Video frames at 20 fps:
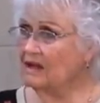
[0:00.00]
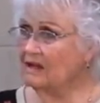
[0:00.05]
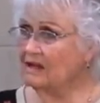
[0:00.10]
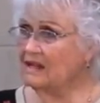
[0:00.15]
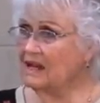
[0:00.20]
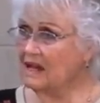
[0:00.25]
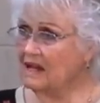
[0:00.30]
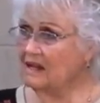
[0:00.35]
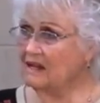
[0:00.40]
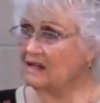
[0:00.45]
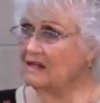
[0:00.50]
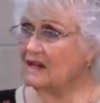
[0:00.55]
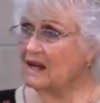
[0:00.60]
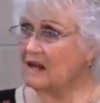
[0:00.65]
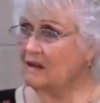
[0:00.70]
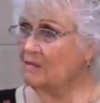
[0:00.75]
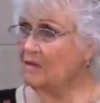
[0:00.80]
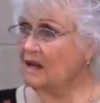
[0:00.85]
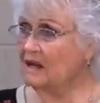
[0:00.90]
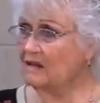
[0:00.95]
take a
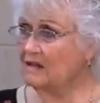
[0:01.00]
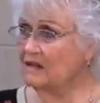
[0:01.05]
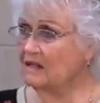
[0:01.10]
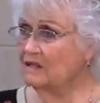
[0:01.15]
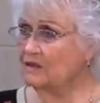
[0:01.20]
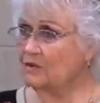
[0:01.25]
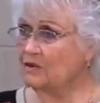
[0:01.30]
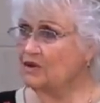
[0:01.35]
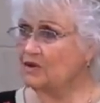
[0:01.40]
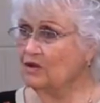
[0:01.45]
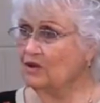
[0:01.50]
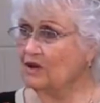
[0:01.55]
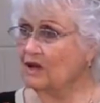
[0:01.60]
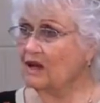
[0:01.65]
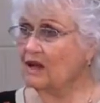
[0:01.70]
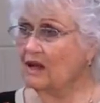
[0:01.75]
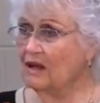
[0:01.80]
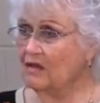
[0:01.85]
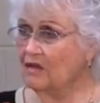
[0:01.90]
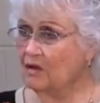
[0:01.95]
time like this when you look
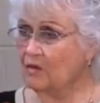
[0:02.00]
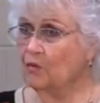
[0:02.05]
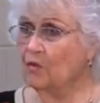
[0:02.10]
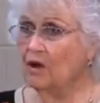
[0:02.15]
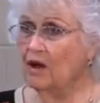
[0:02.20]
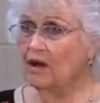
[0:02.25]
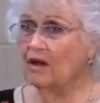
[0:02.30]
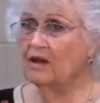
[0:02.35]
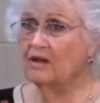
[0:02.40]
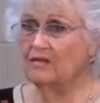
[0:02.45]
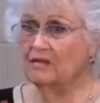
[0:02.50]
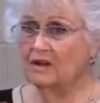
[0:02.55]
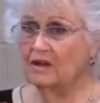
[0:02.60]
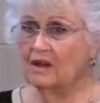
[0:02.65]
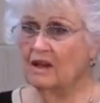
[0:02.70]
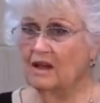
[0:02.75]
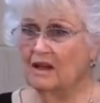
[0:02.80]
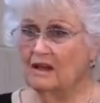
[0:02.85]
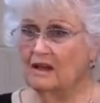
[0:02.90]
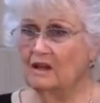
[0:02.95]
the walk of a
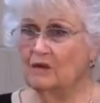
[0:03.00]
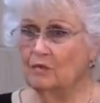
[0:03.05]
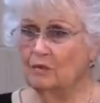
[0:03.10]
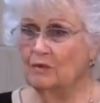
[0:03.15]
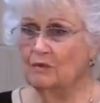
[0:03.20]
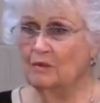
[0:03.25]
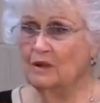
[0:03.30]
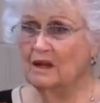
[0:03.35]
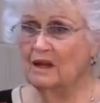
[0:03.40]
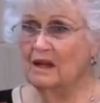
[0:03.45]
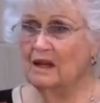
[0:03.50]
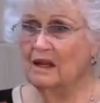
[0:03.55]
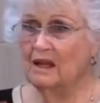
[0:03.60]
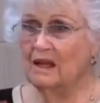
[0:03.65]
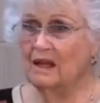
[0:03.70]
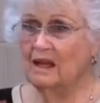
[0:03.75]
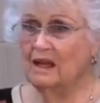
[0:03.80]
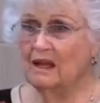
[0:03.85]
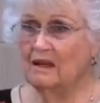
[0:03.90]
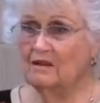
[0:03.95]
godly woman
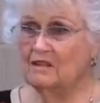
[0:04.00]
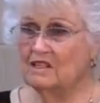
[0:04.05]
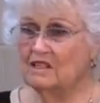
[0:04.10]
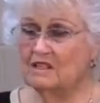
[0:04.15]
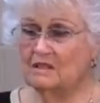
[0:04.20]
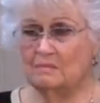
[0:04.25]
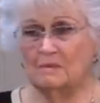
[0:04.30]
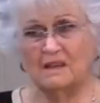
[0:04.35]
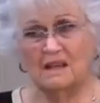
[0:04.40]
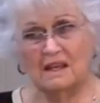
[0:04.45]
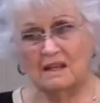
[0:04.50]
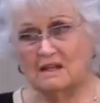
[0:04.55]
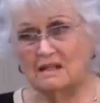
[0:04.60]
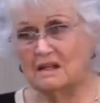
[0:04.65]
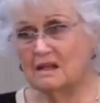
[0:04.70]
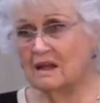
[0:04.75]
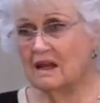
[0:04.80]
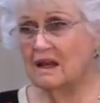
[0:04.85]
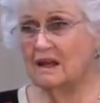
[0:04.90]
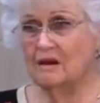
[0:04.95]
and just begin
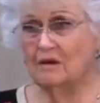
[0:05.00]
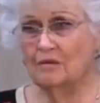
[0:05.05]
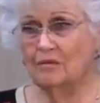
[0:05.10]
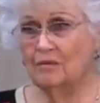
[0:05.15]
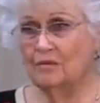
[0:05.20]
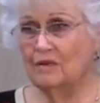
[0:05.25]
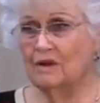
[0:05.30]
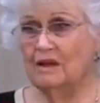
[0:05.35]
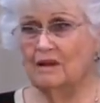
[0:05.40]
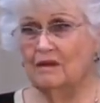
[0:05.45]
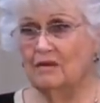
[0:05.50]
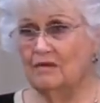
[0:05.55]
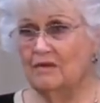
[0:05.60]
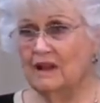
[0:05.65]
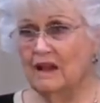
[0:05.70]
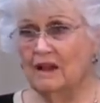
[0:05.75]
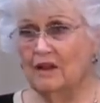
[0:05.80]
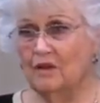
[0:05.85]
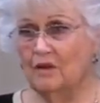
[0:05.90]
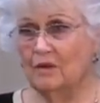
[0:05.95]
to kind of
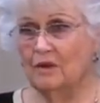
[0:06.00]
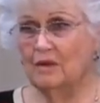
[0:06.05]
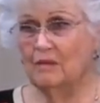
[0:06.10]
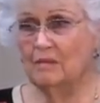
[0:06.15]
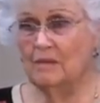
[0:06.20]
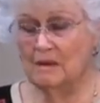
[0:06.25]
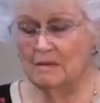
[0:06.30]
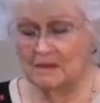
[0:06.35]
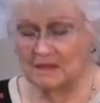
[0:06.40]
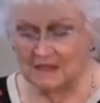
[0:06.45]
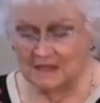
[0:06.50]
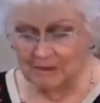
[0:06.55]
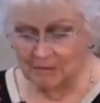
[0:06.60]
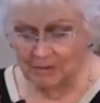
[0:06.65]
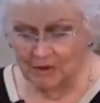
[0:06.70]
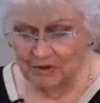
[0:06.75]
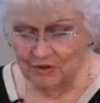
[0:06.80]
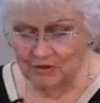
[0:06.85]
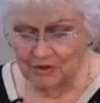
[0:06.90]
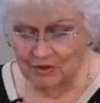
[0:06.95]
reevaluate maybe
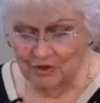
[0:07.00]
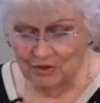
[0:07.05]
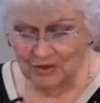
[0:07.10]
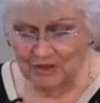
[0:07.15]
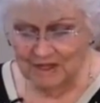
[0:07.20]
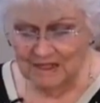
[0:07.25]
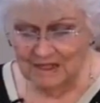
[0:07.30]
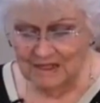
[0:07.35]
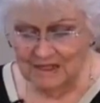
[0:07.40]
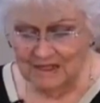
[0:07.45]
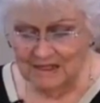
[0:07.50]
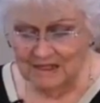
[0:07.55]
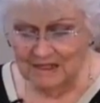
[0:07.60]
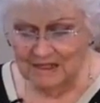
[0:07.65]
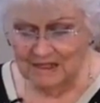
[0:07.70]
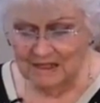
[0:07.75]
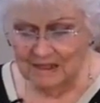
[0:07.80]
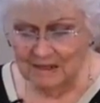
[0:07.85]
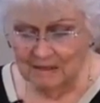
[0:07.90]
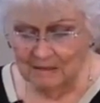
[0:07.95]
some of your
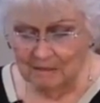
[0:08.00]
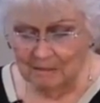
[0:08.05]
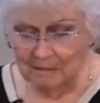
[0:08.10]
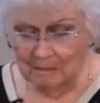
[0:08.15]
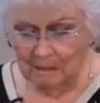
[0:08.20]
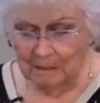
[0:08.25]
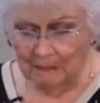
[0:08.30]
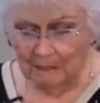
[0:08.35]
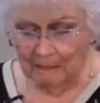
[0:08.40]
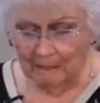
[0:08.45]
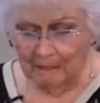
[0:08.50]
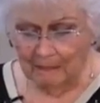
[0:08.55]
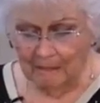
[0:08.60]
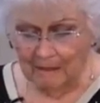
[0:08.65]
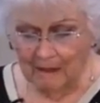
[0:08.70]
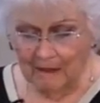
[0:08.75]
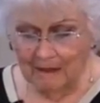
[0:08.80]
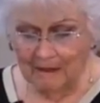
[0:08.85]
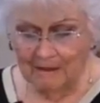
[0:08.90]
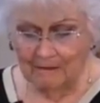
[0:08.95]
choices.
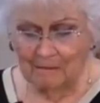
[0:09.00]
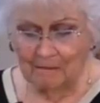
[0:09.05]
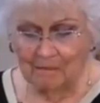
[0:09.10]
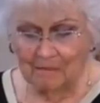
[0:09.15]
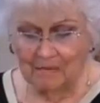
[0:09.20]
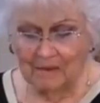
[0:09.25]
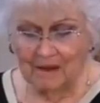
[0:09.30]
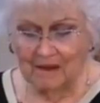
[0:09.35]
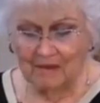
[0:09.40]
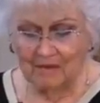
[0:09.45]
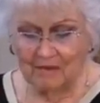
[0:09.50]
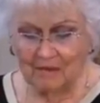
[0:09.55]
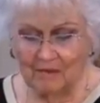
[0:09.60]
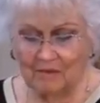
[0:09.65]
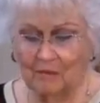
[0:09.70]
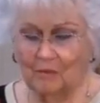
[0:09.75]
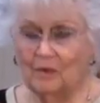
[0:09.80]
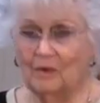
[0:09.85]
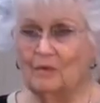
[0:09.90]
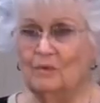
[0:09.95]
When
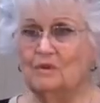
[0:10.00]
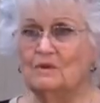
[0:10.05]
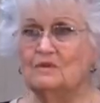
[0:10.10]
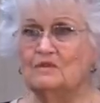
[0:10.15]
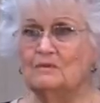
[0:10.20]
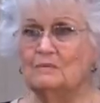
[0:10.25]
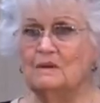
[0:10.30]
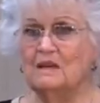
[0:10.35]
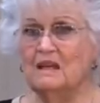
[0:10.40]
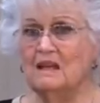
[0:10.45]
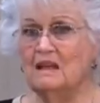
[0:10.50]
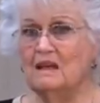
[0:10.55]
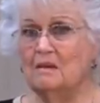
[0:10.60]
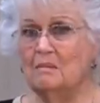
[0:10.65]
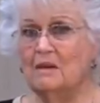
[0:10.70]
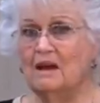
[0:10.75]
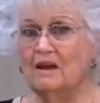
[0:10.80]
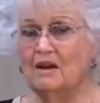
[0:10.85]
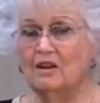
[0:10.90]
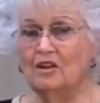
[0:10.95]
we were speaking
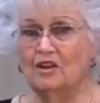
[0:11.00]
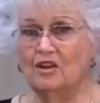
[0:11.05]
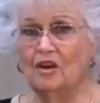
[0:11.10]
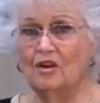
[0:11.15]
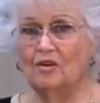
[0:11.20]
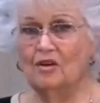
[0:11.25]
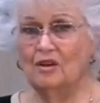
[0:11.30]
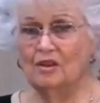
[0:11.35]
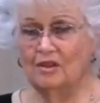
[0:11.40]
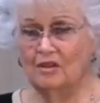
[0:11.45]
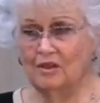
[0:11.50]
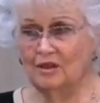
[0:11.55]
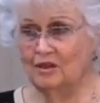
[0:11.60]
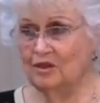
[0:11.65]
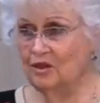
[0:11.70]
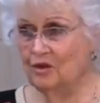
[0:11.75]
about the